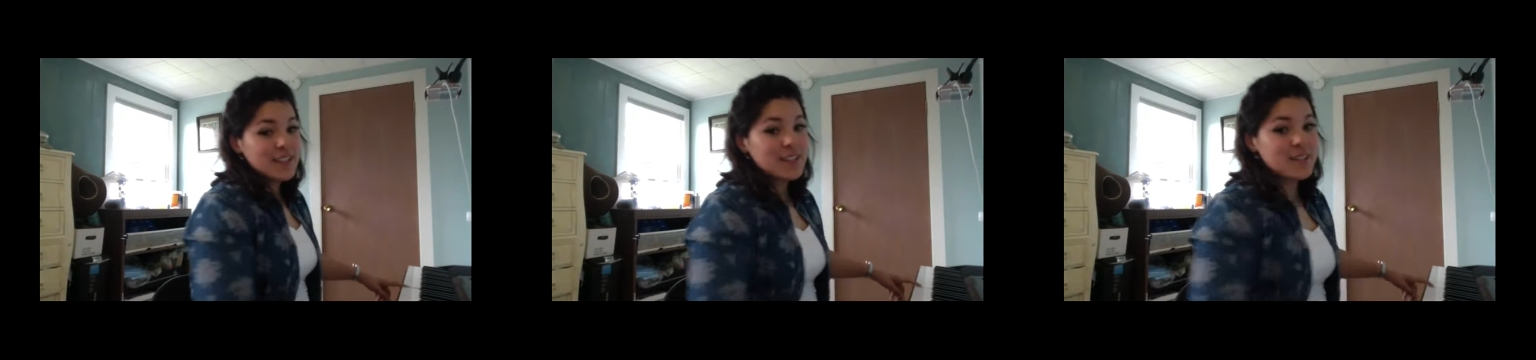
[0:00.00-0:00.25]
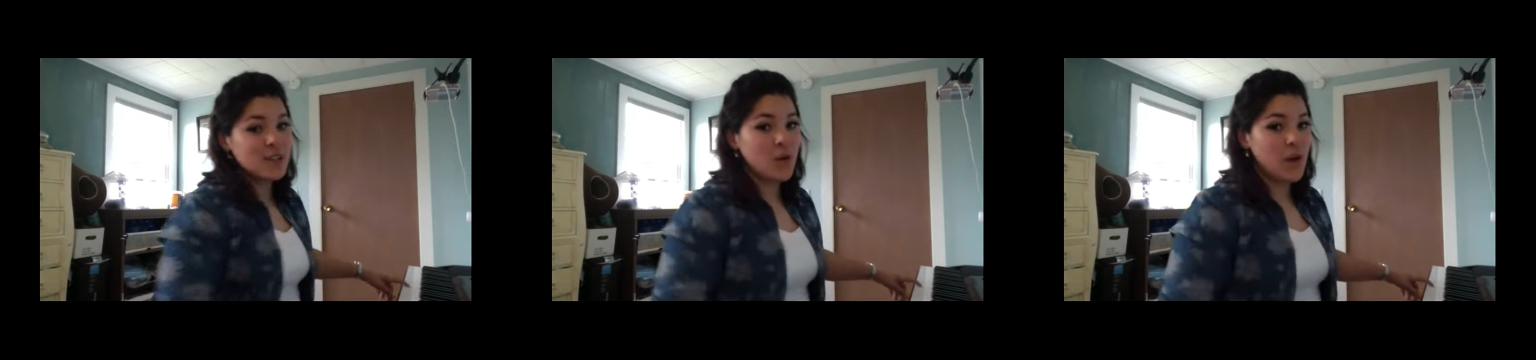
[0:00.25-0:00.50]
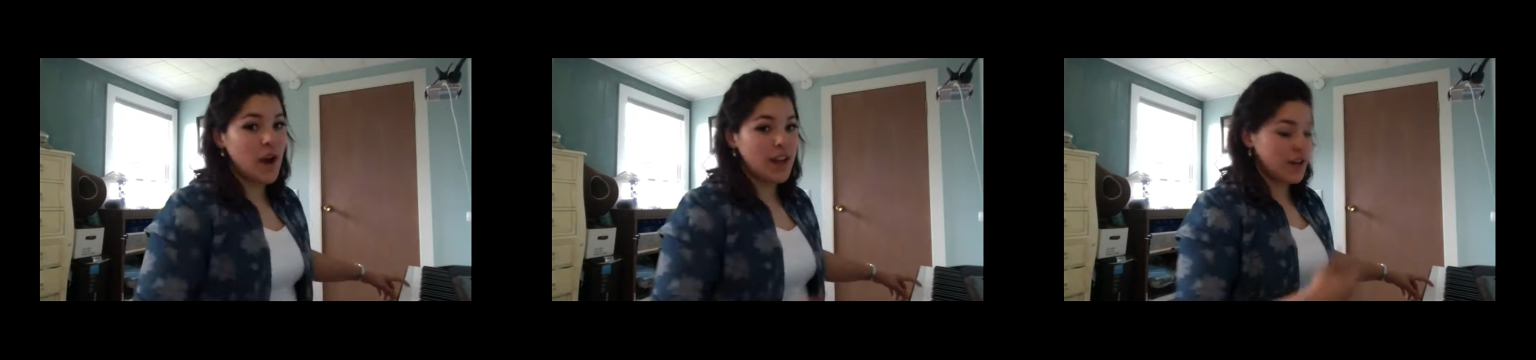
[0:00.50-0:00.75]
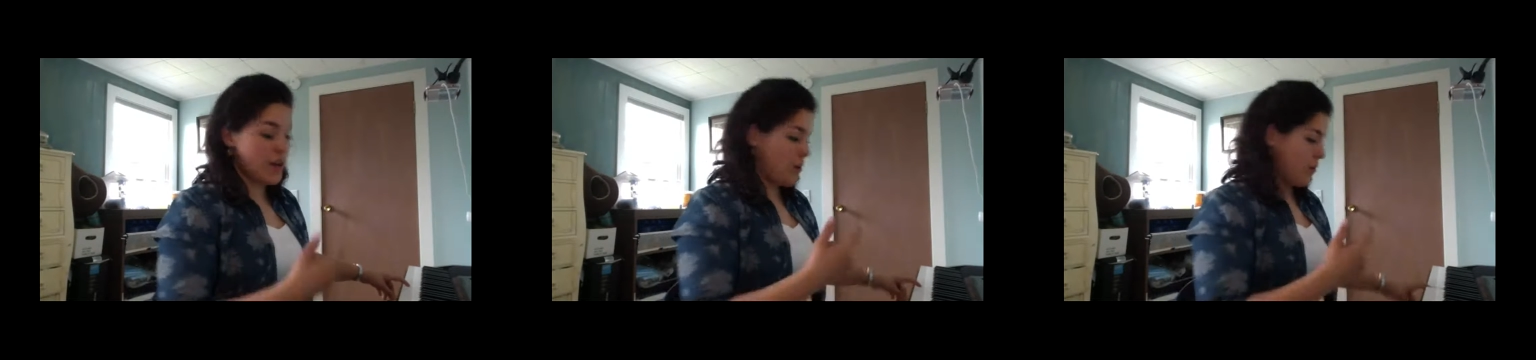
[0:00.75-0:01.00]
So I
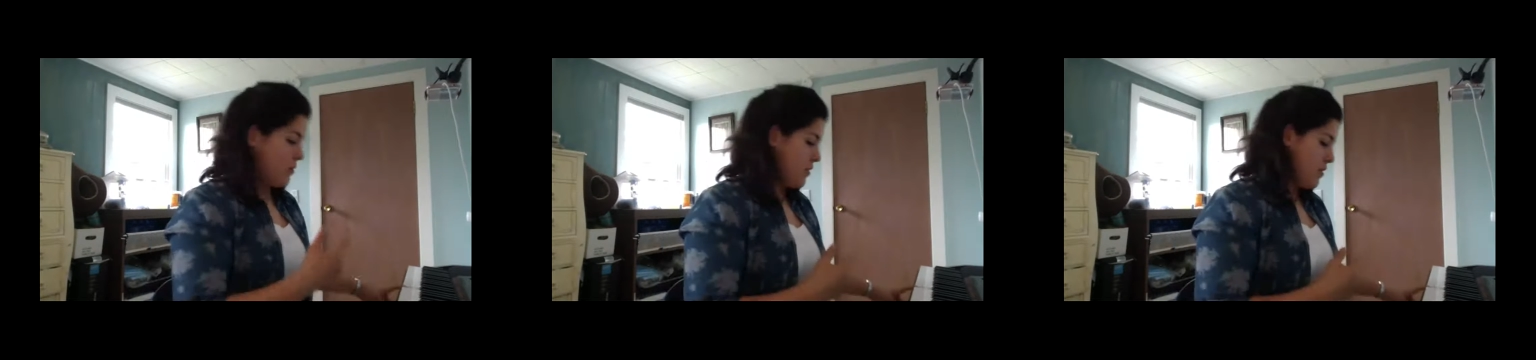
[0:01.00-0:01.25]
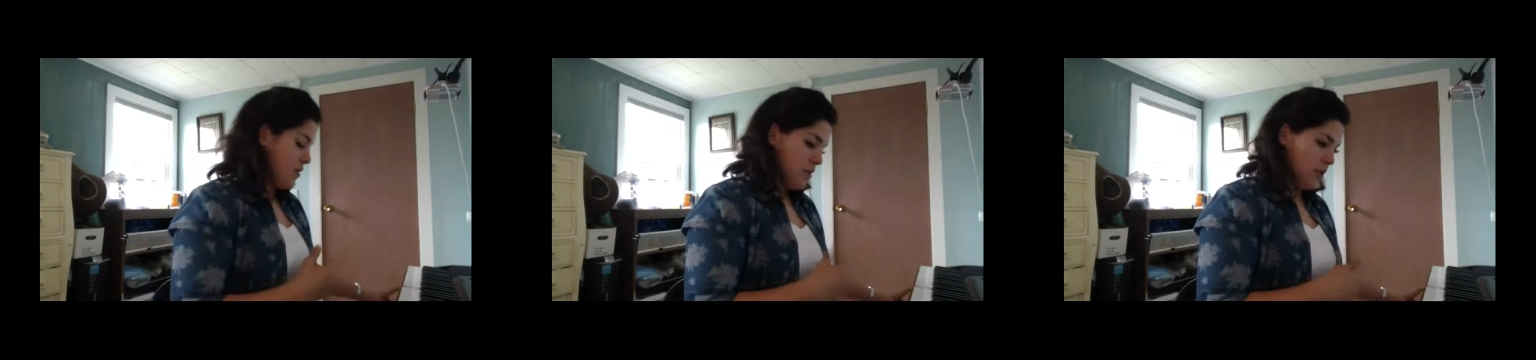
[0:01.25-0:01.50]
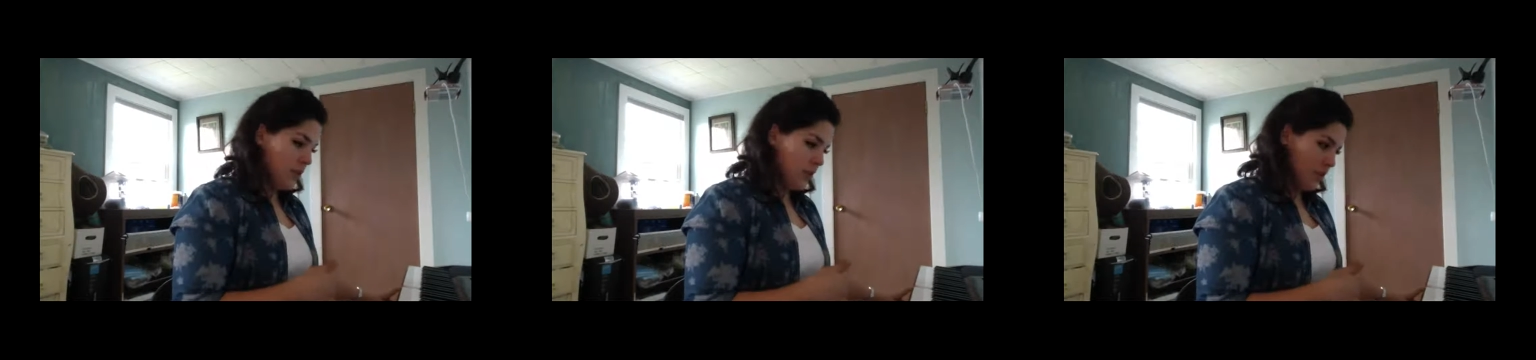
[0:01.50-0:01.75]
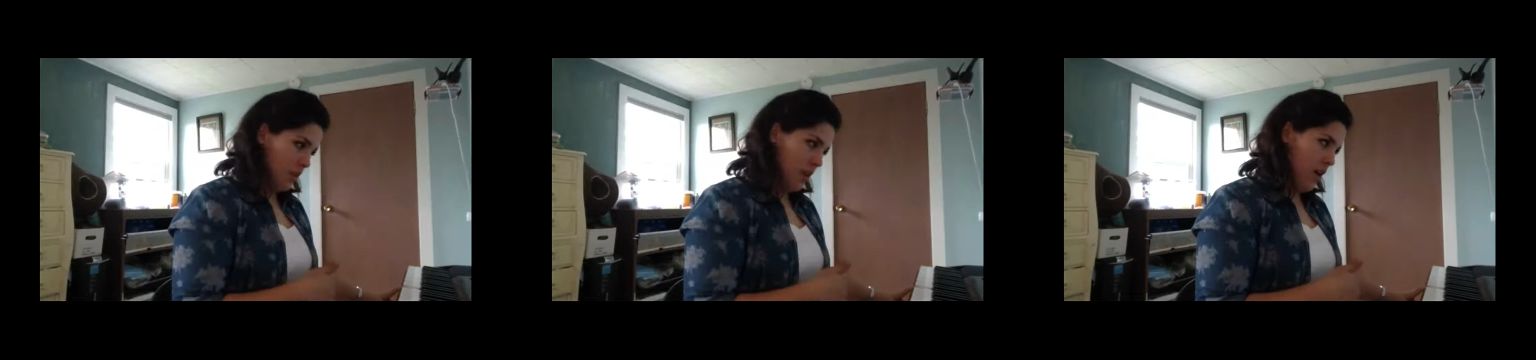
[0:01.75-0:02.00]
could go
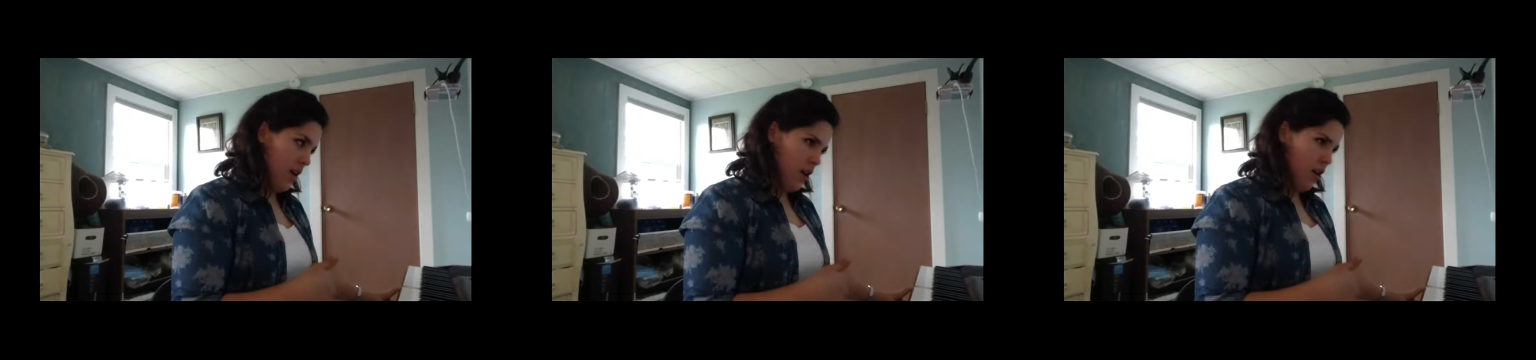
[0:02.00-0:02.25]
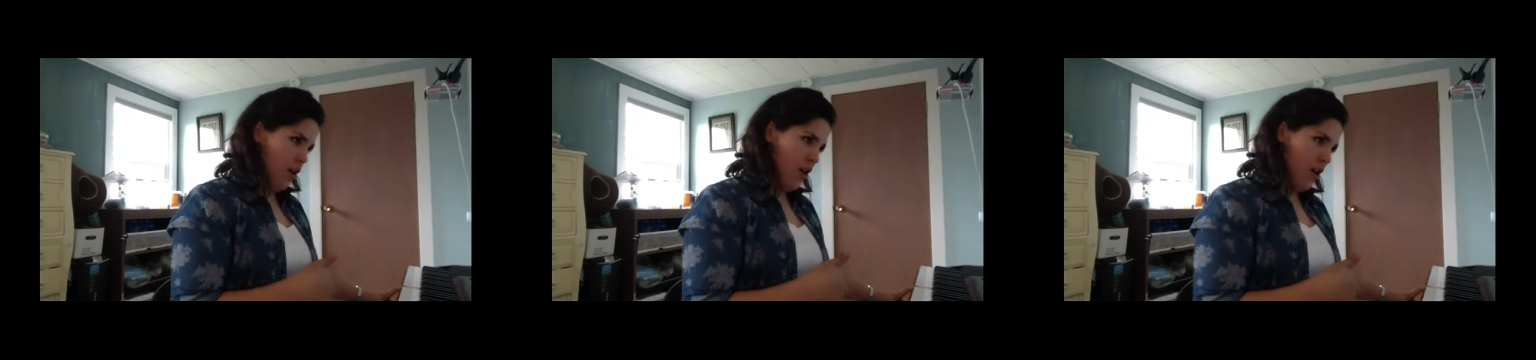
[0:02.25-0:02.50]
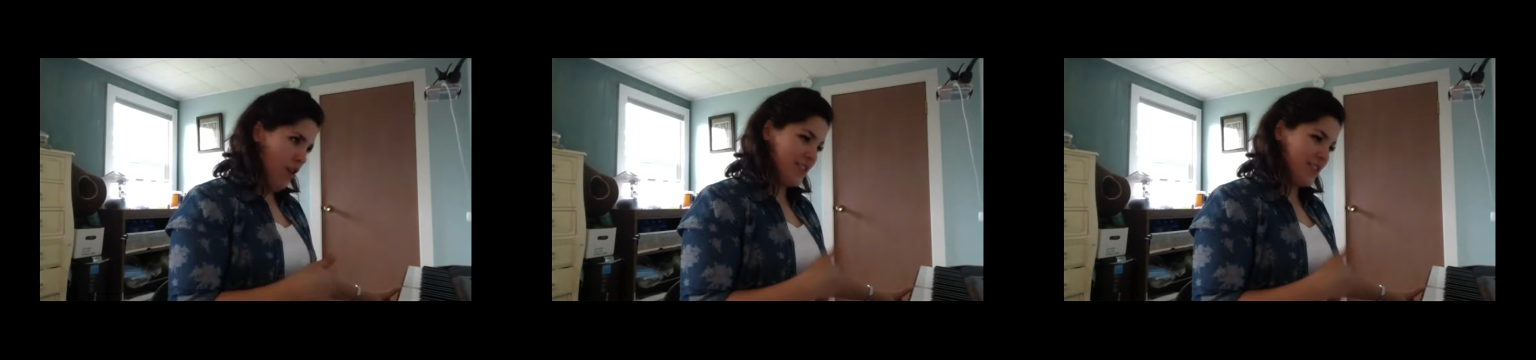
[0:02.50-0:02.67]
la.